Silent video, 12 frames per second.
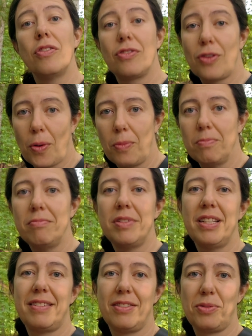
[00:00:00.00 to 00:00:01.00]
So
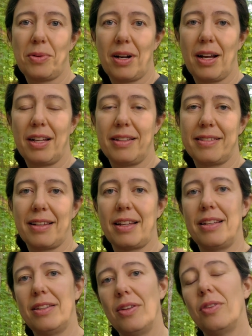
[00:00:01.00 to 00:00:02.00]
this is why I
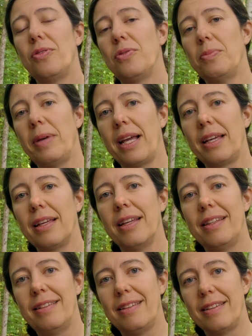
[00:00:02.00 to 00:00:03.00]
decided to make
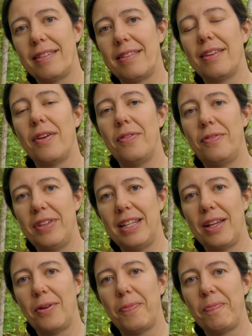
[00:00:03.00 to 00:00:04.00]
this
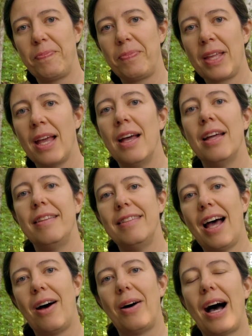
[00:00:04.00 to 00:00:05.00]
video.
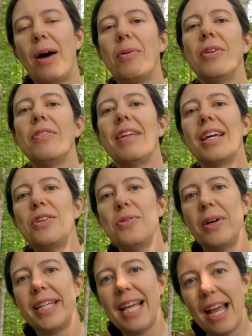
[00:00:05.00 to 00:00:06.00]
Now, I want to thank
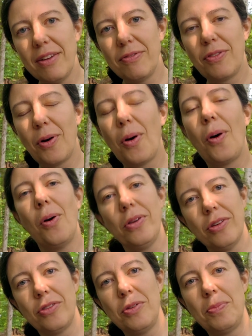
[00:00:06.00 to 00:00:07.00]
you again for all
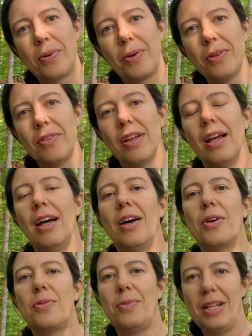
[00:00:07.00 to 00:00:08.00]
your support.
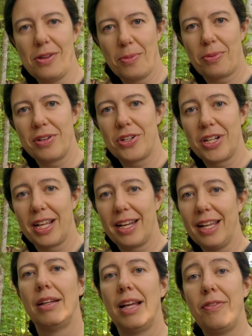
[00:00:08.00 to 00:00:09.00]
Really
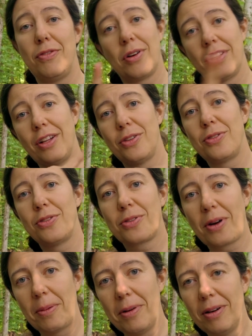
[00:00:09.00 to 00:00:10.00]
appreciate it. If you are not a
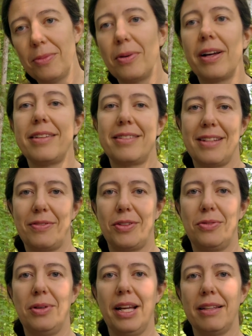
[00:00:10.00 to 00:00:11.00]
subscriber, well, it's
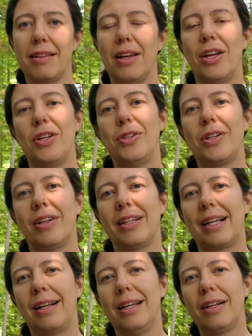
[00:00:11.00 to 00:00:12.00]
never too late. You
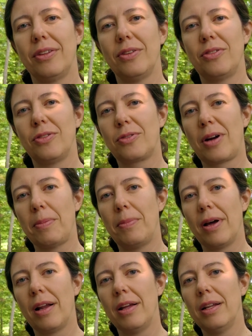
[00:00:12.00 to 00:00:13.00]
can click on the subscribe
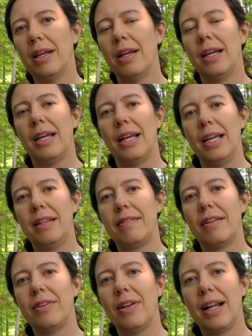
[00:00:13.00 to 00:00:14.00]
button,
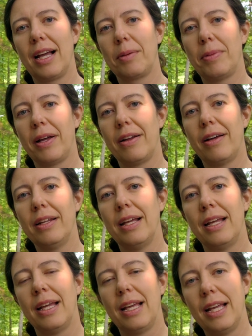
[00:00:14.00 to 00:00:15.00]
hit the like button,
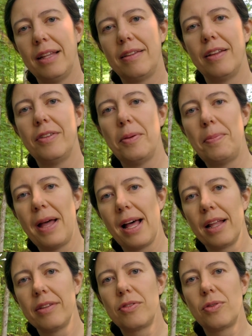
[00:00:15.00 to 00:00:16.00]
hit the
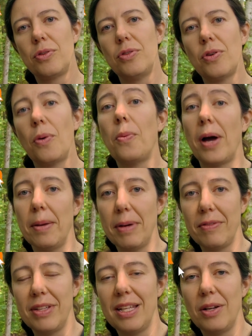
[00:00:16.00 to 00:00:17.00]
bell so you know when
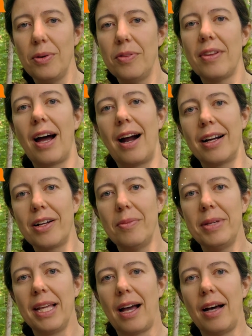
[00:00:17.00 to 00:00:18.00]
my videos are
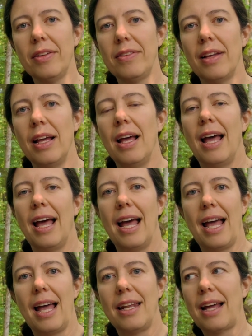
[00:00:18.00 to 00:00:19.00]
coming out.
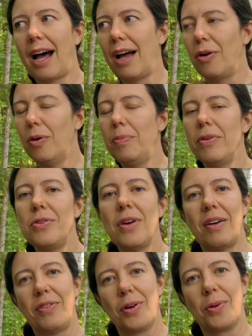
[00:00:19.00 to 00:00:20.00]
And I hope
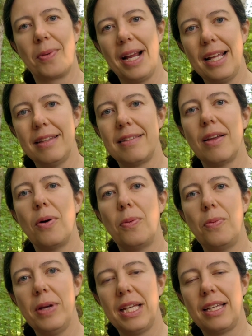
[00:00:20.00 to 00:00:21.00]
you have a great
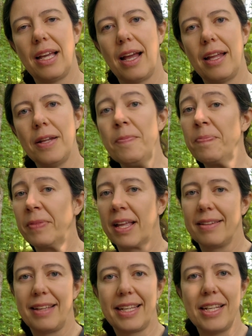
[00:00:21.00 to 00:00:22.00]
weekend
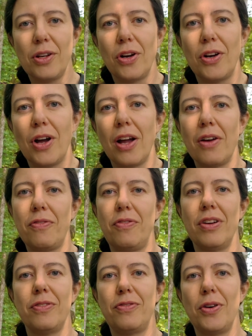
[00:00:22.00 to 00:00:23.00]
taking a lot of
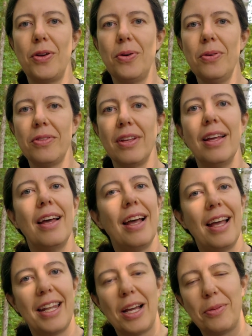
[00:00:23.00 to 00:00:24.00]
fun photos,
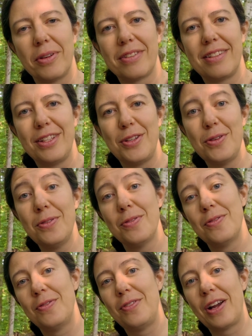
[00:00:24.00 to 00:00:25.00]
and I will see you
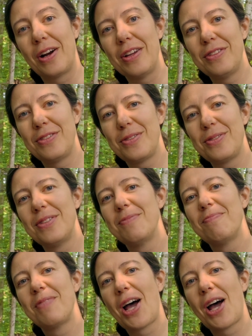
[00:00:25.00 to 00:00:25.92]
very soon.